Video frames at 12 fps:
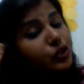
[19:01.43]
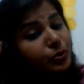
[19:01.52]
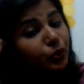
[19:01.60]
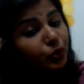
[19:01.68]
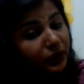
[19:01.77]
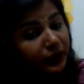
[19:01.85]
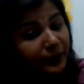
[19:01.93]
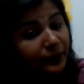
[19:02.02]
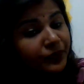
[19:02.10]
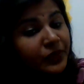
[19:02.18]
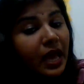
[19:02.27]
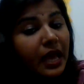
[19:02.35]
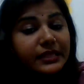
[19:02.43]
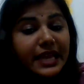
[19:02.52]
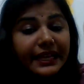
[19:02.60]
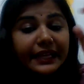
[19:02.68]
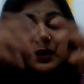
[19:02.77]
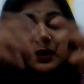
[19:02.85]
smoothly.
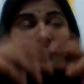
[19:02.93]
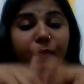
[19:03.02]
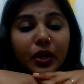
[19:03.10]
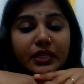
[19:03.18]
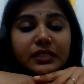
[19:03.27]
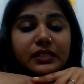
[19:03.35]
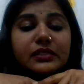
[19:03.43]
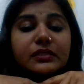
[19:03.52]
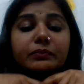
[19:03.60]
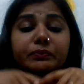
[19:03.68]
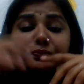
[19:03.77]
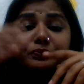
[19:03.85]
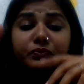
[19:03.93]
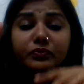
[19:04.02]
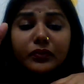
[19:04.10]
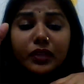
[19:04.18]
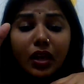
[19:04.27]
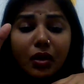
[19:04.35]
Second importance is
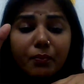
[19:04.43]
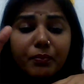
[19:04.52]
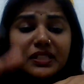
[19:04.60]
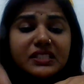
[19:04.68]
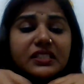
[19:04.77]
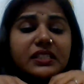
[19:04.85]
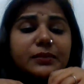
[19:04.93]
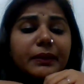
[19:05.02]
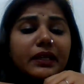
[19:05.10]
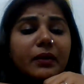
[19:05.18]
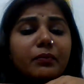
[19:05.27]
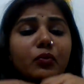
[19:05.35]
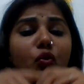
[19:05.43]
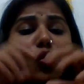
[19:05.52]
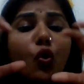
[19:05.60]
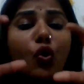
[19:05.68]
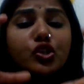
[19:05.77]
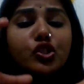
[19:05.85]
business become
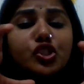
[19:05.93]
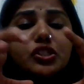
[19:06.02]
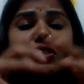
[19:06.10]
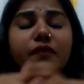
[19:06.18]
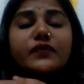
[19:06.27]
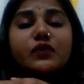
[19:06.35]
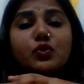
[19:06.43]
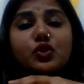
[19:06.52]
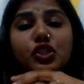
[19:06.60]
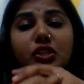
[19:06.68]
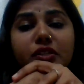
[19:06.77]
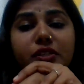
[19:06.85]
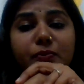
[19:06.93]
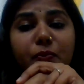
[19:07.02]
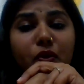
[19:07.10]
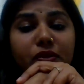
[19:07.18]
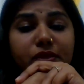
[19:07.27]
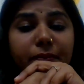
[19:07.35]
conscious of social
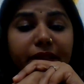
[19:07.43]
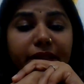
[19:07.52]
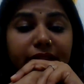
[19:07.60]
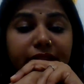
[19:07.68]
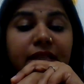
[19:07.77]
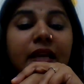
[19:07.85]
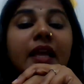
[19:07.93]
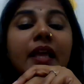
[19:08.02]
responsibilities.